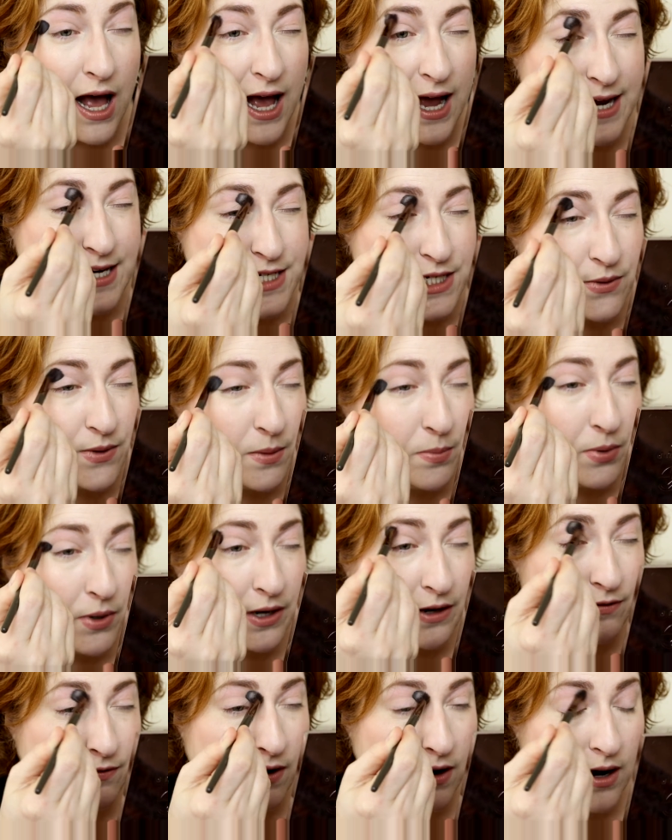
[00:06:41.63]
I do it
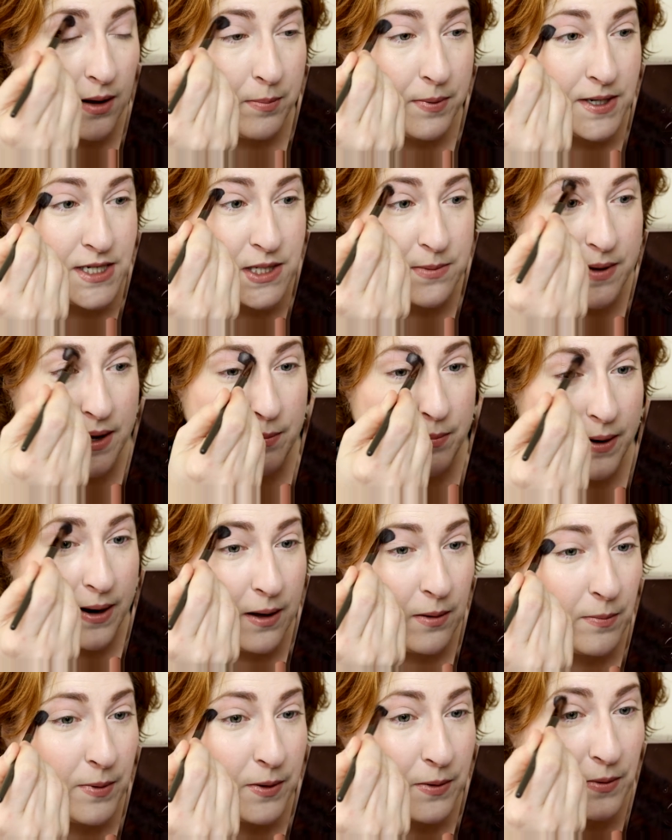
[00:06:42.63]
pretty far up onto my
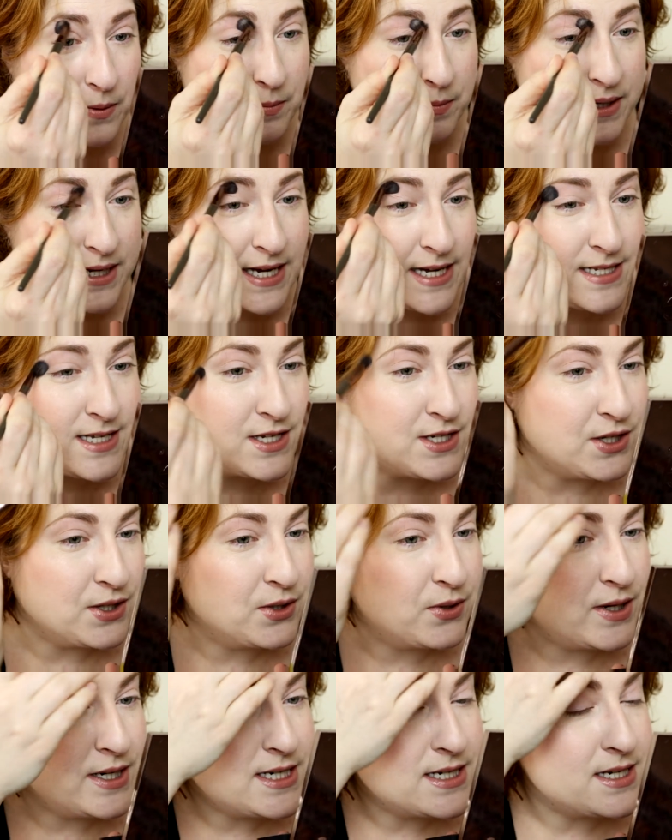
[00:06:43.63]
brown bone because as you're
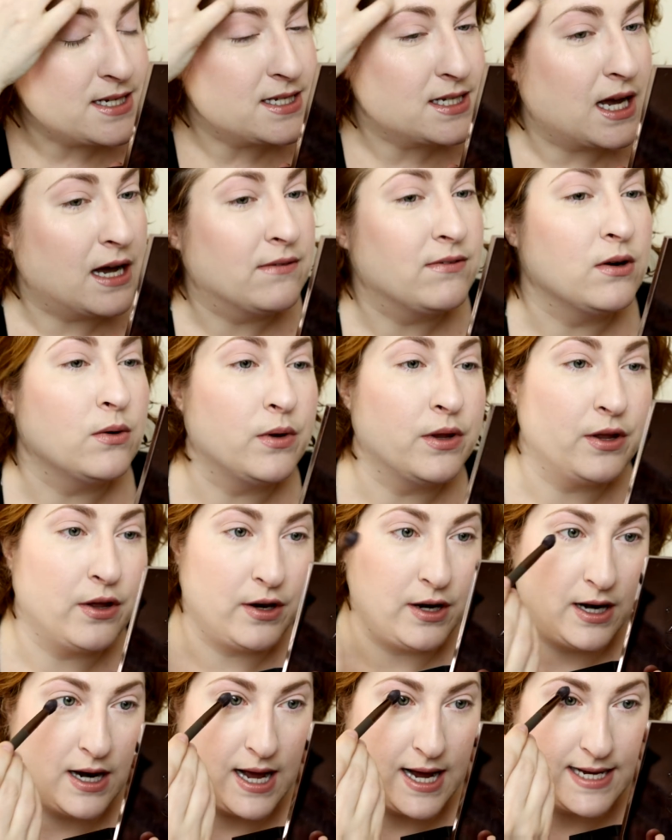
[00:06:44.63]
going to discover with
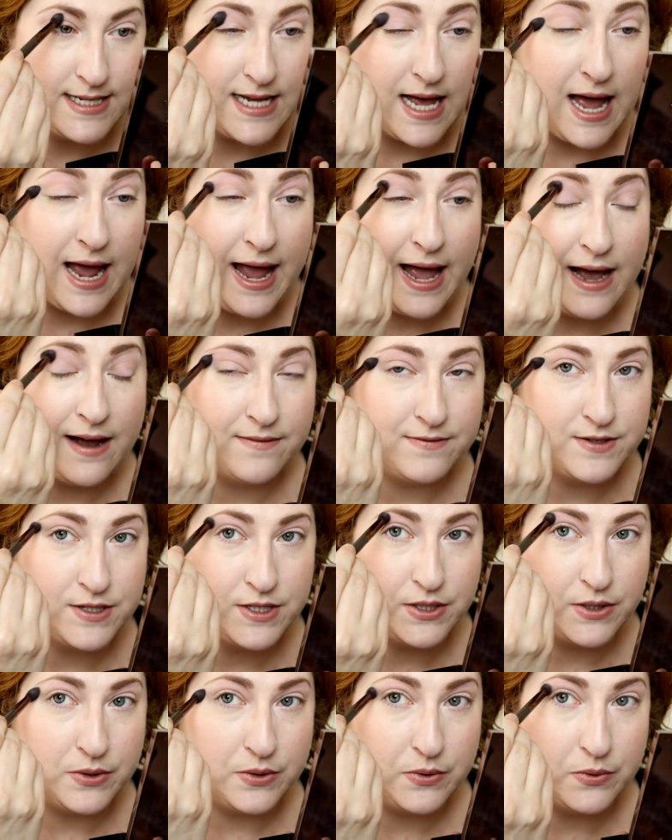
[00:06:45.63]
hooded eyes, I have
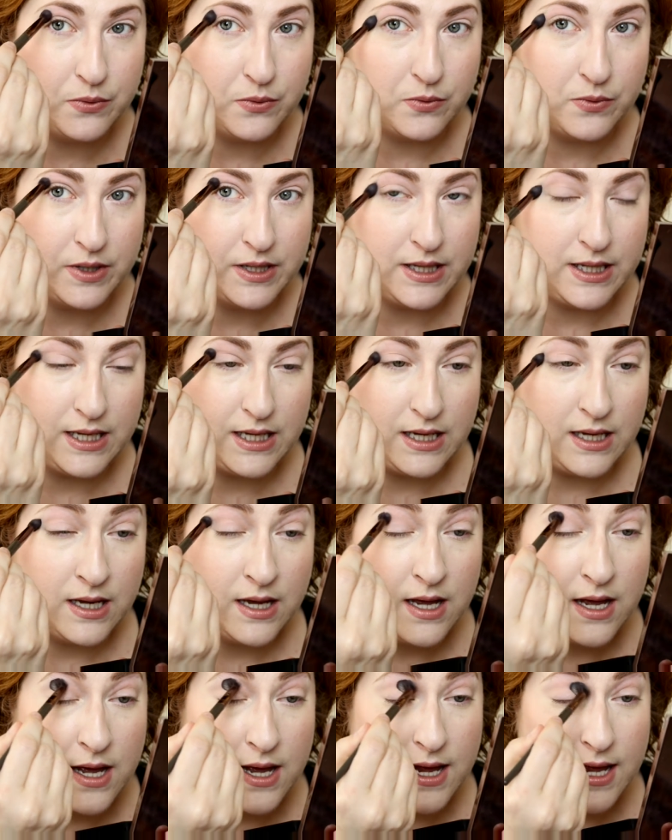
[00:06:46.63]
to really
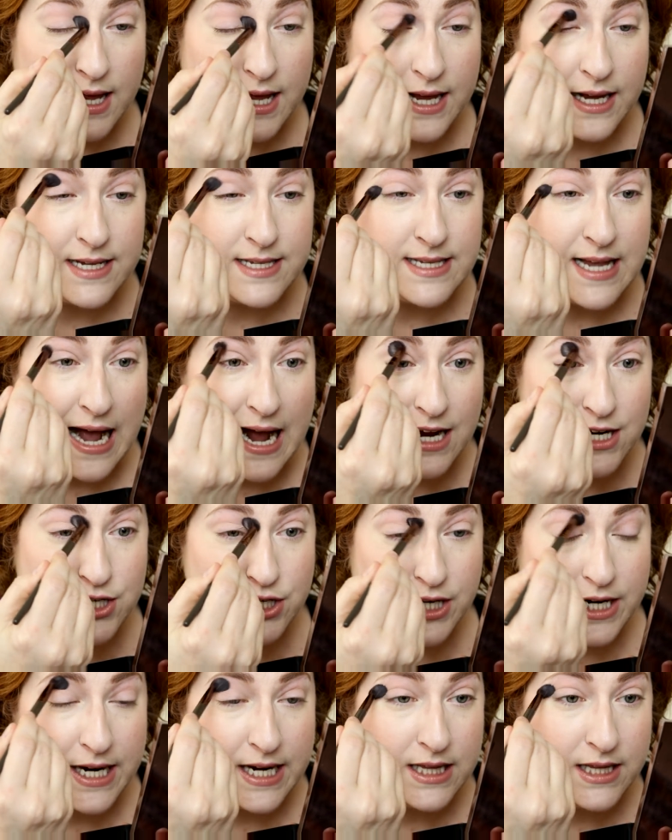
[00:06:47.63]

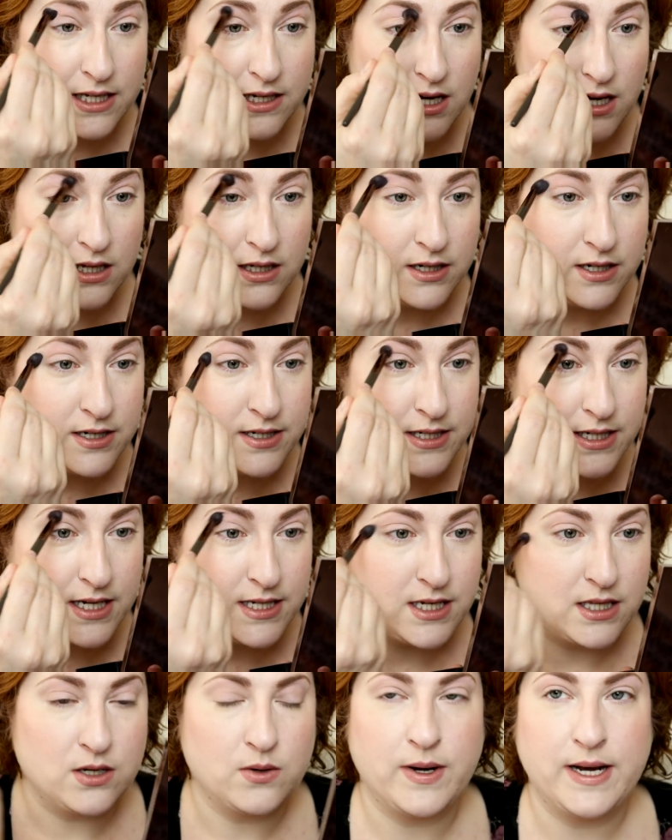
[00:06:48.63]
exaggerate the colors because
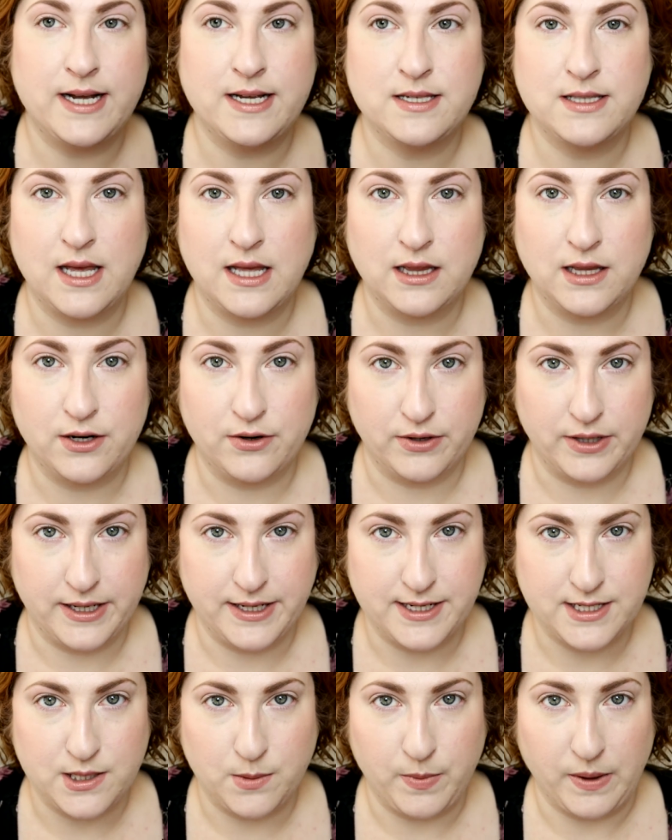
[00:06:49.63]
otherwise they literally
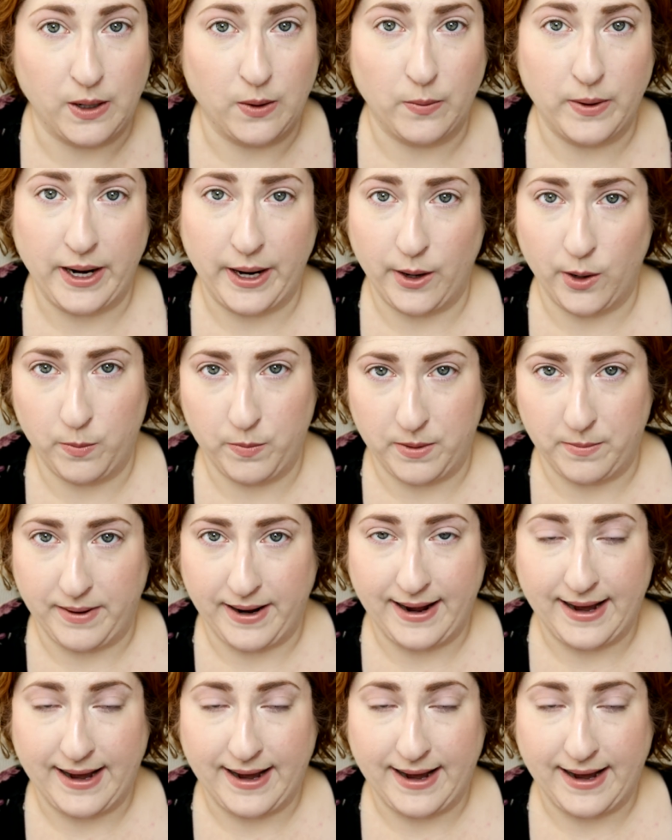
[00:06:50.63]
disappear when I open my